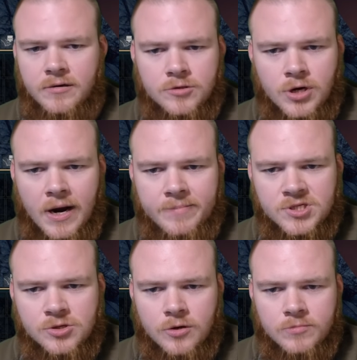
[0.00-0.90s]
trap
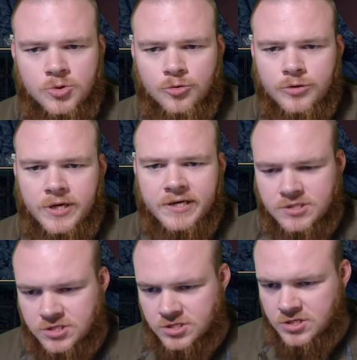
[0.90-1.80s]
disarm
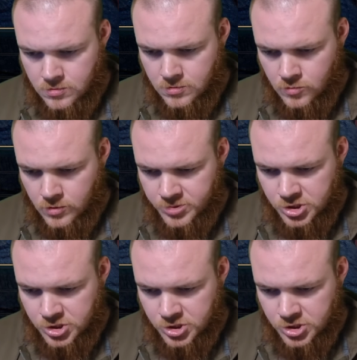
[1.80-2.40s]
toolkits. Whoops.